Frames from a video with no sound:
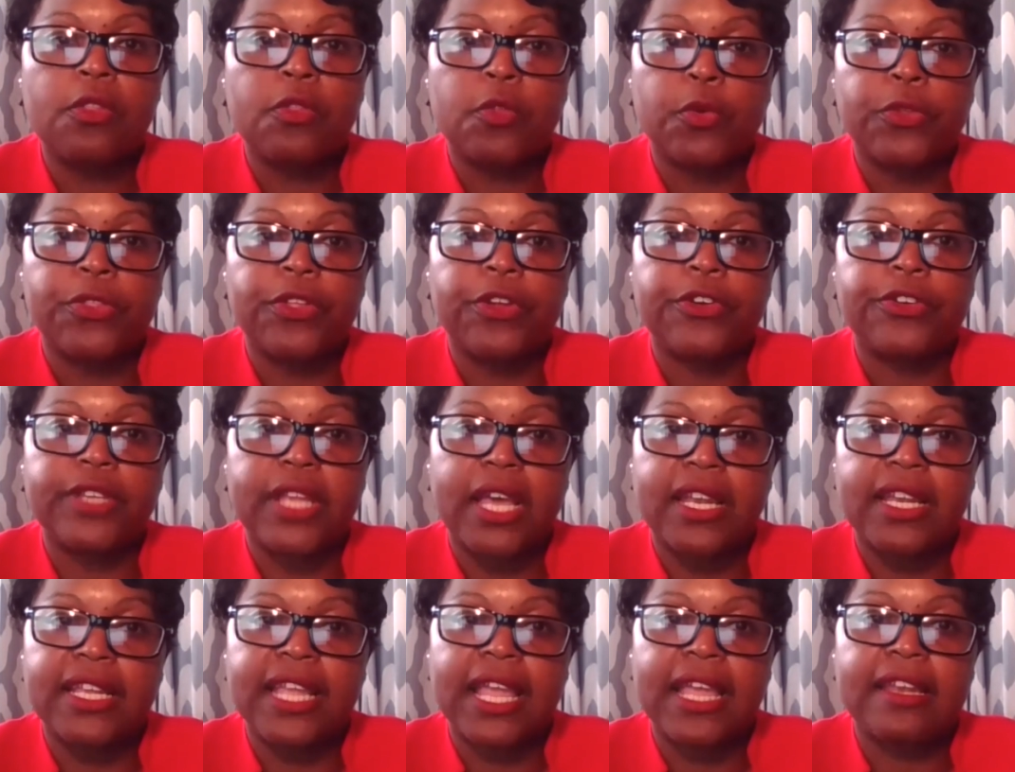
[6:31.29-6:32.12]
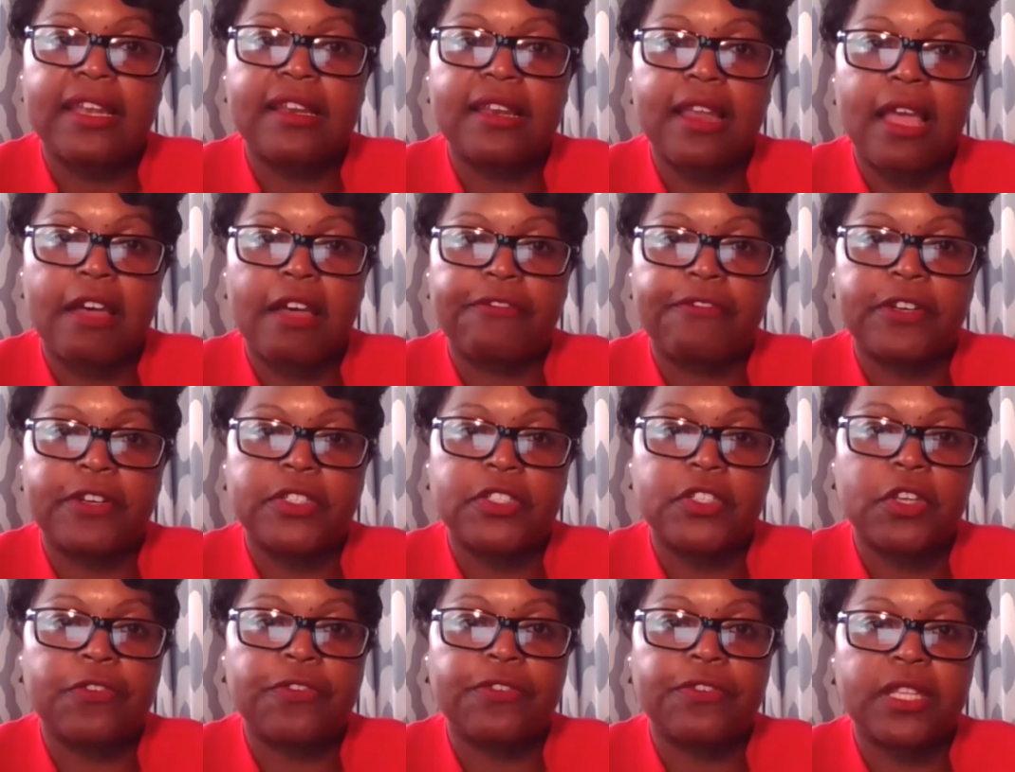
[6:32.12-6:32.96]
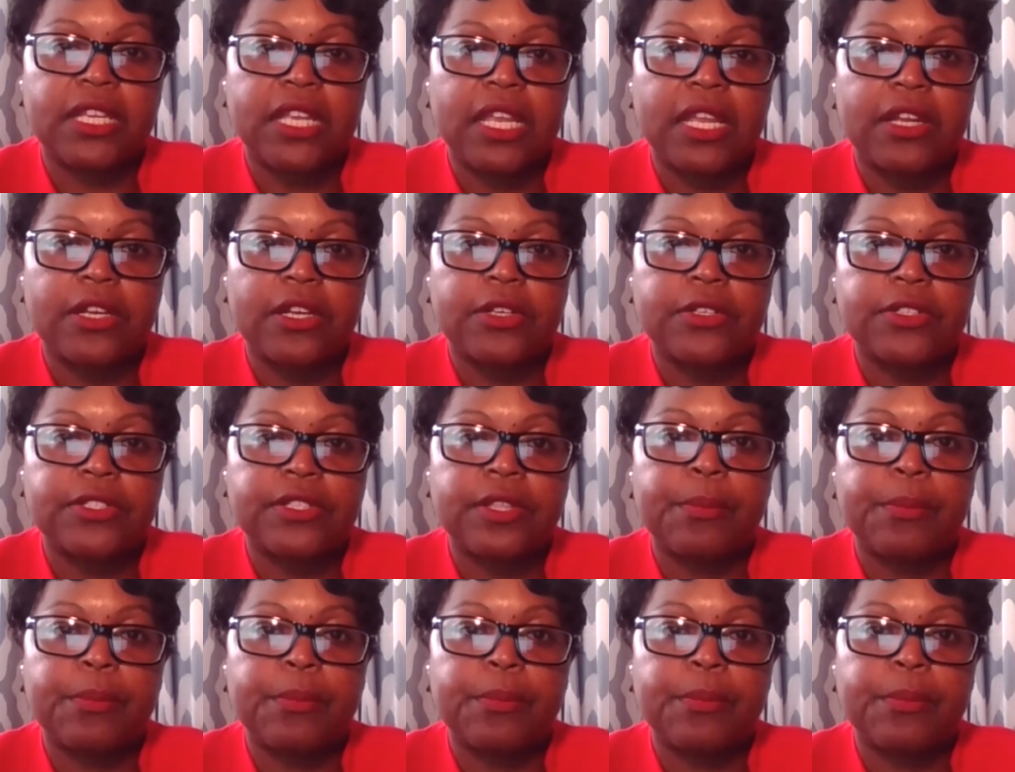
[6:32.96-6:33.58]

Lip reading: Through their dedicated efforts over the years,